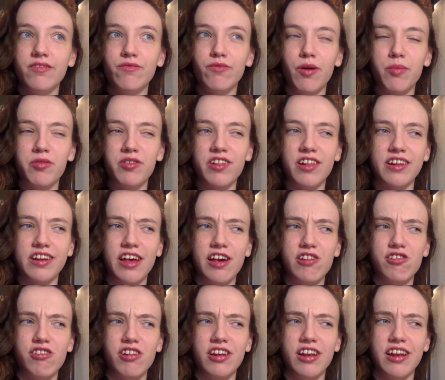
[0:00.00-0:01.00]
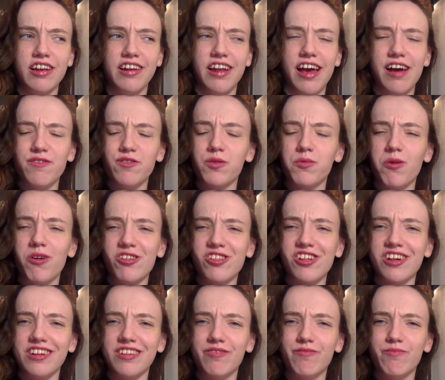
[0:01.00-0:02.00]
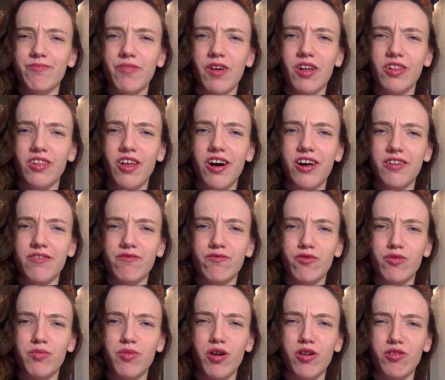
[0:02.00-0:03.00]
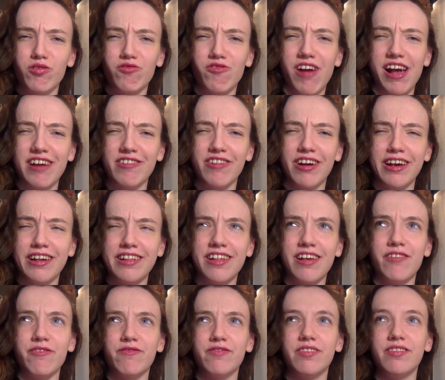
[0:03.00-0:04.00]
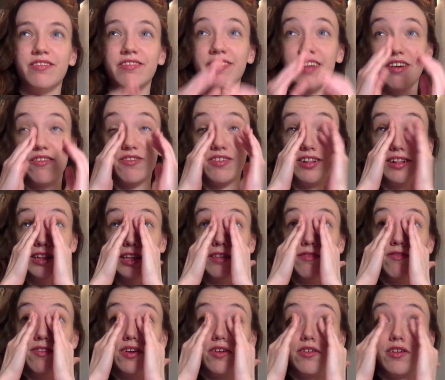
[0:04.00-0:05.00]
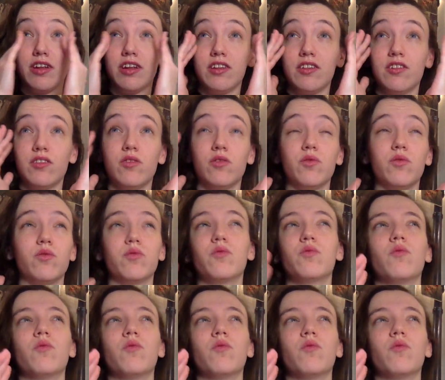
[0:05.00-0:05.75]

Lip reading: representation, and after watching a lot of RuPaul's Drag Race, I've definitely veered into,